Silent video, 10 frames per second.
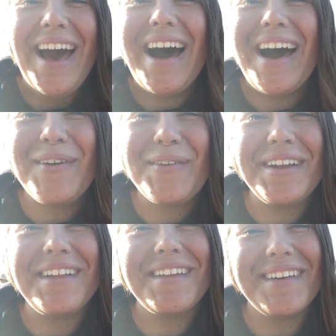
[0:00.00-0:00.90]
I
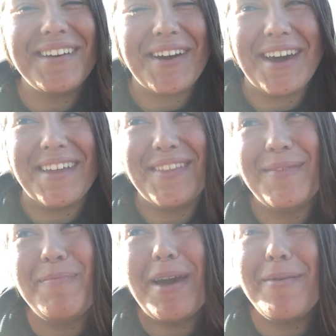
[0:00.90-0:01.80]
would, okay,
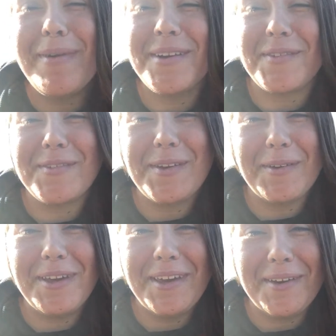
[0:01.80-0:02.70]
baby bears are so
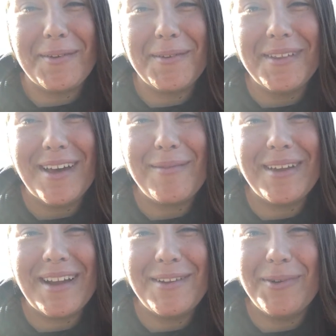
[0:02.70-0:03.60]
cute. I
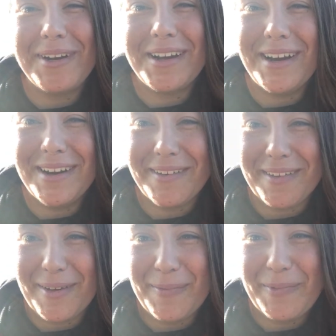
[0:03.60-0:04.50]
mean, I'd want to cuddle
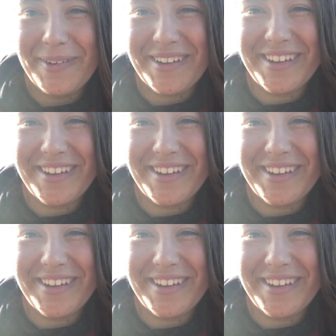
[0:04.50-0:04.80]
them.